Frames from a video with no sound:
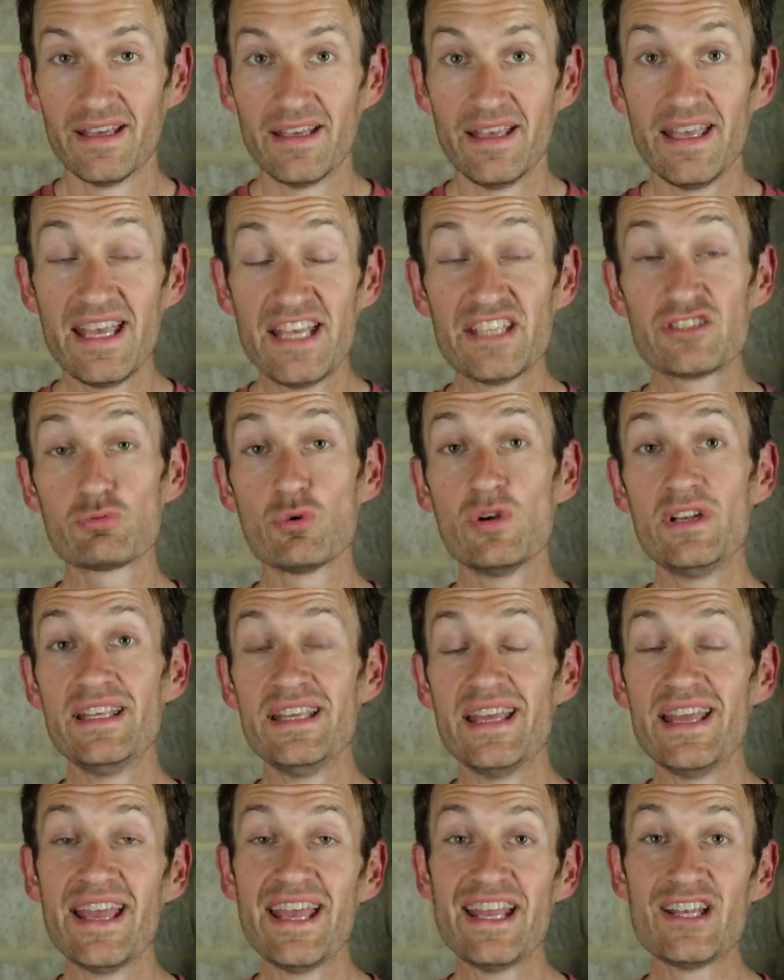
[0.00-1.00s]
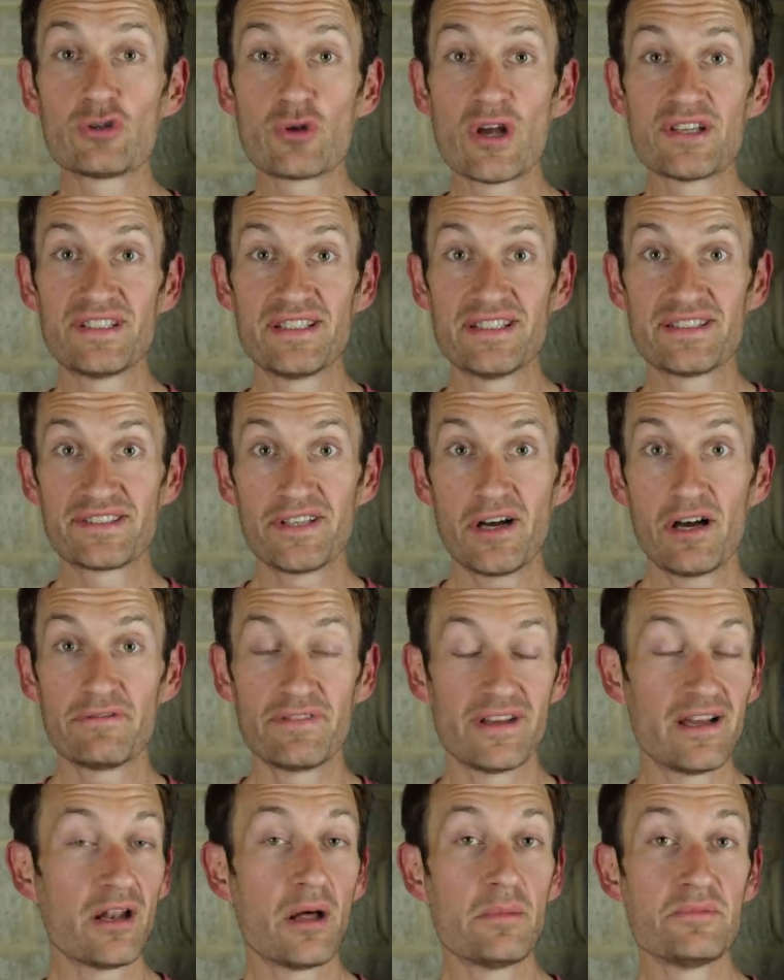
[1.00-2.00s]
It is really interesting stuff
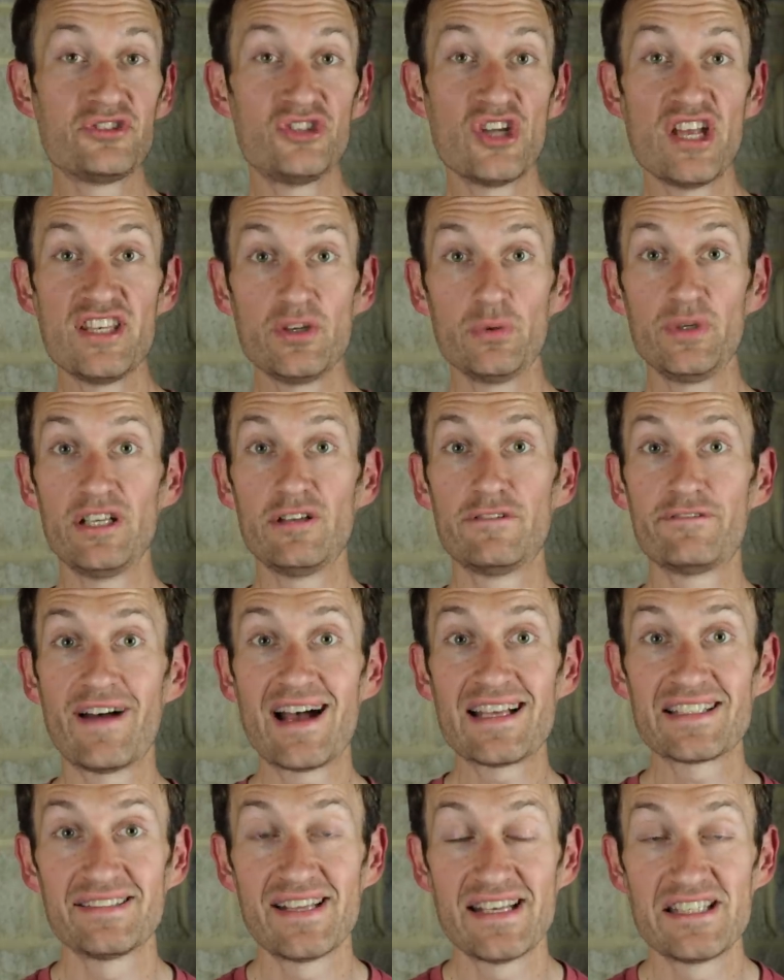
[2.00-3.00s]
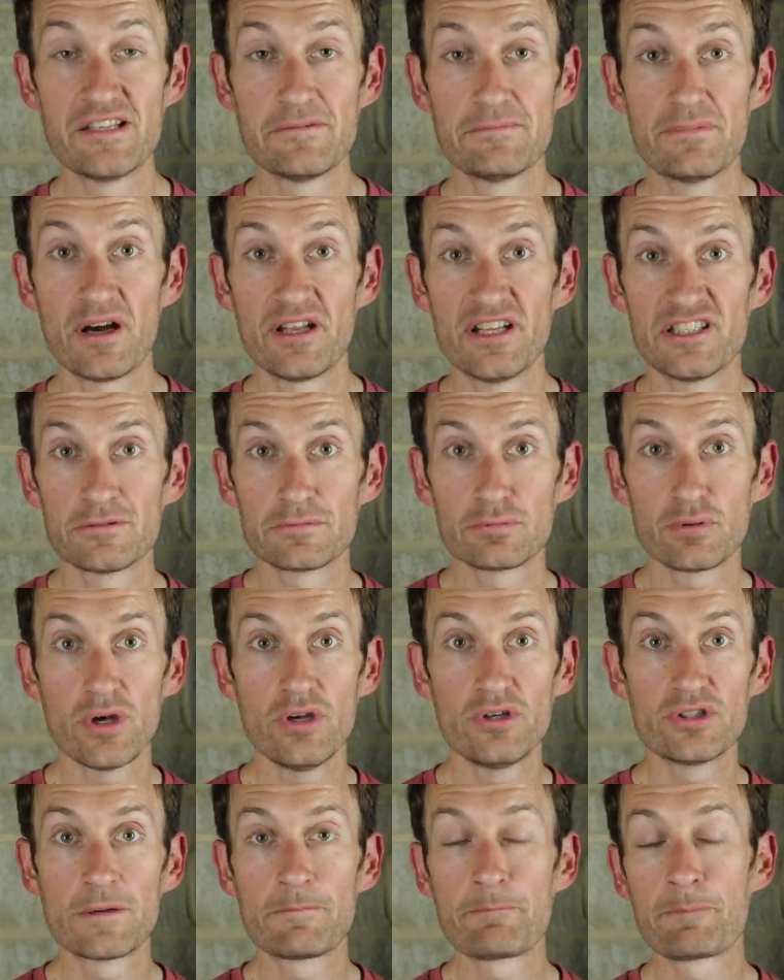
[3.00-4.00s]
and I'm genuinely fascinated by this
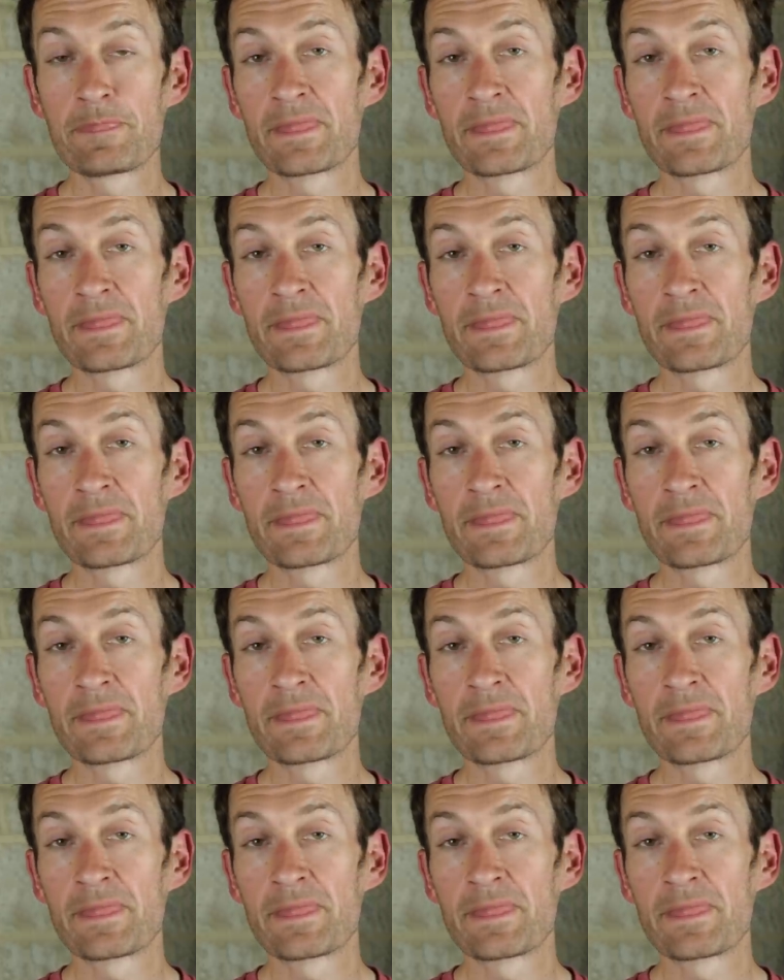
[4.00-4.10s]
approach